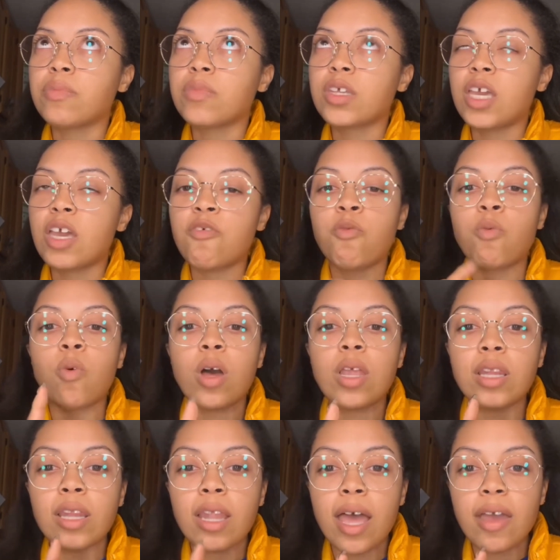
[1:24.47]
if
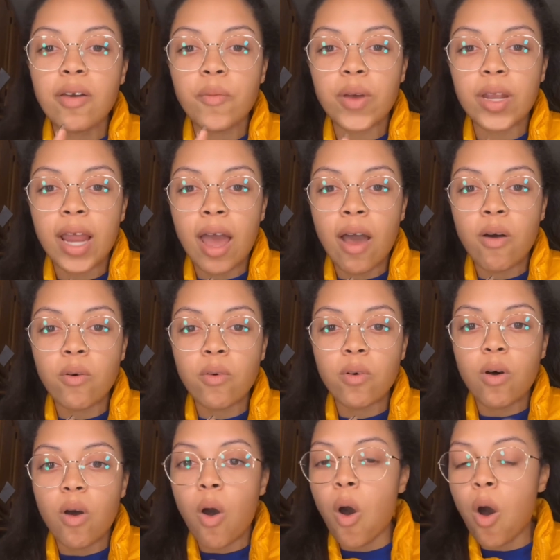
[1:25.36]
one light went out,
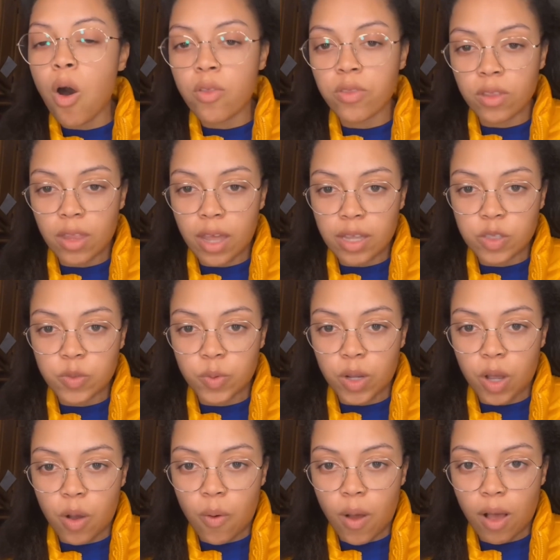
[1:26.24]
all the lights
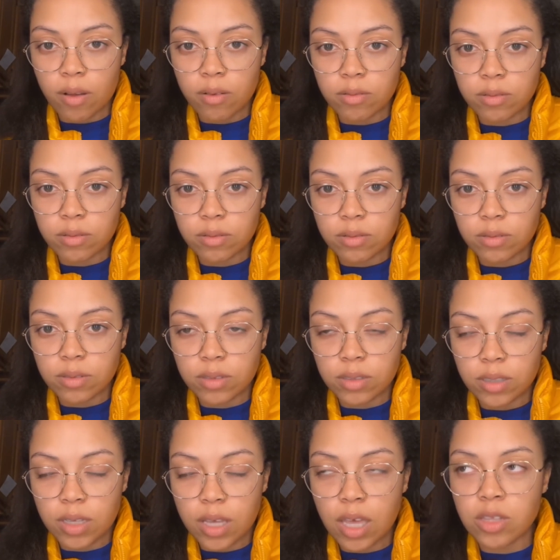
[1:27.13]
would go out.
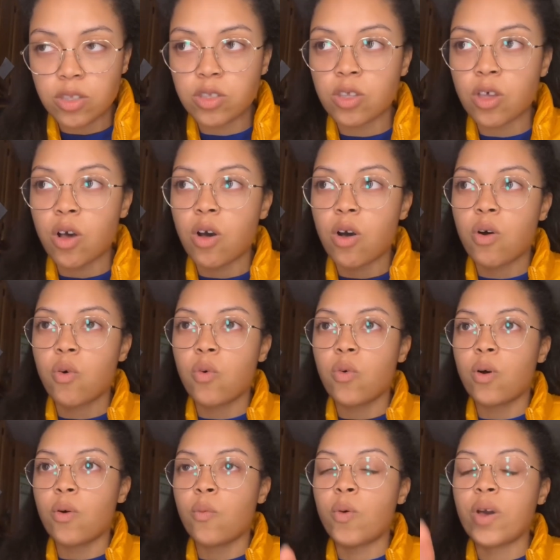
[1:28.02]
And
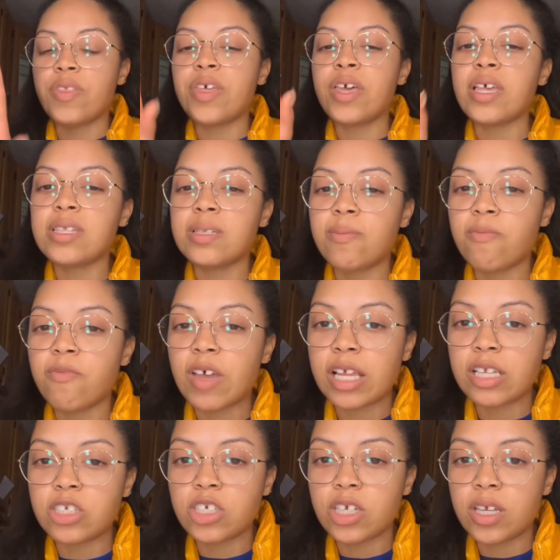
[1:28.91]
so with his
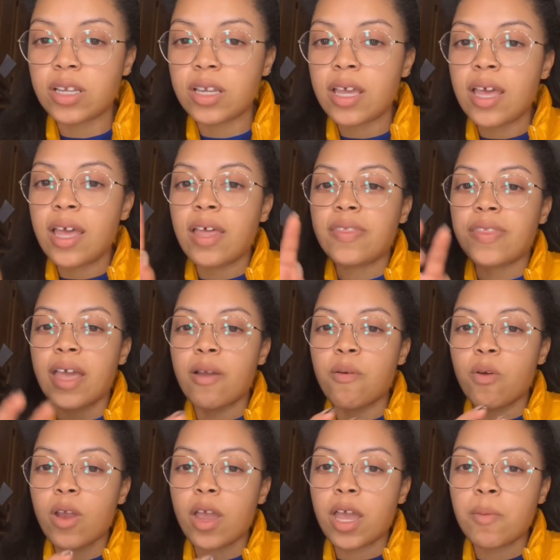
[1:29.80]
invention, they
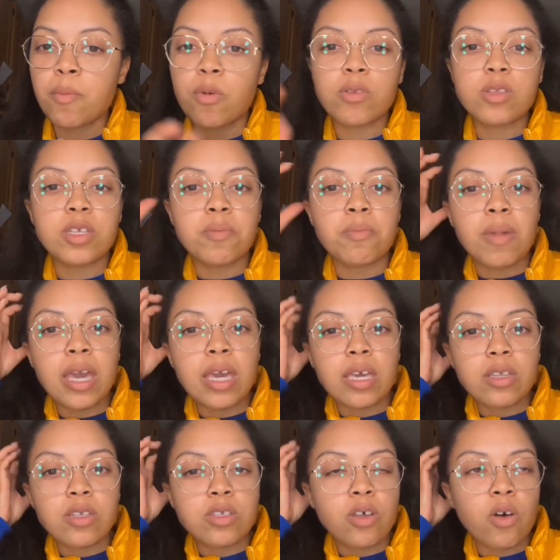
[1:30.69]
were able to
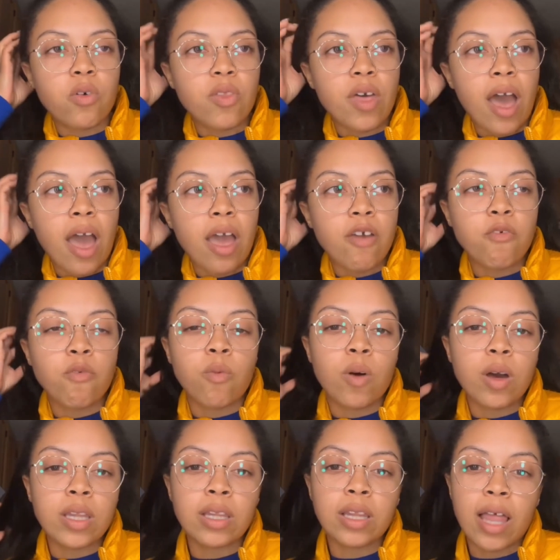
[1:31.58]
make it so that if
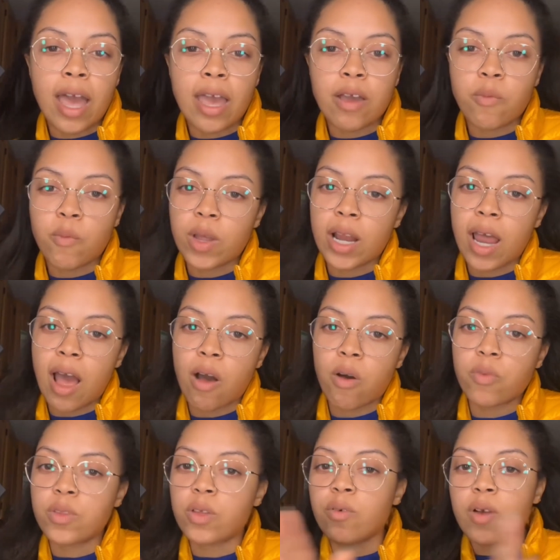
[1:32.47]
one light went
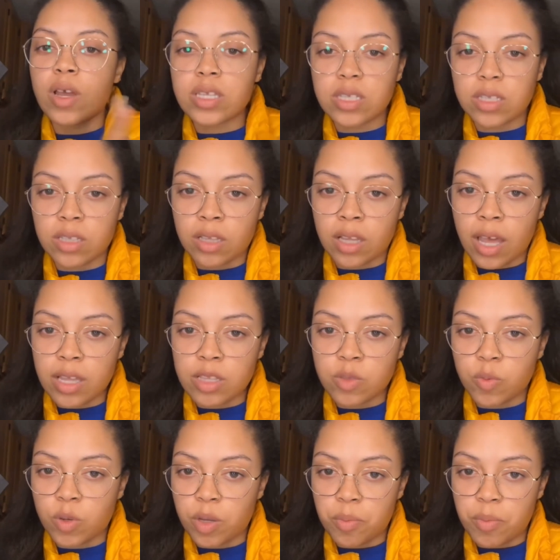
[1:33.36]
out, the rest of the
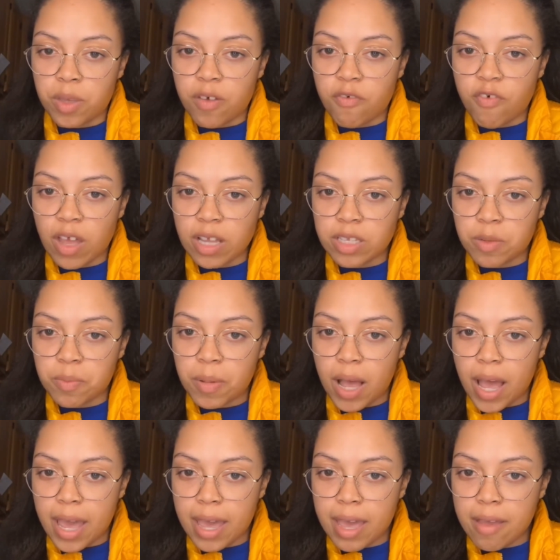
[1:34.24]
lights wouldn't be affected
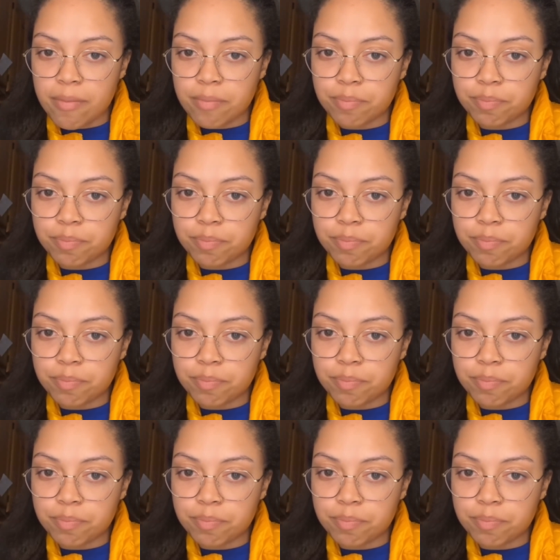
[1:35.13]
by it.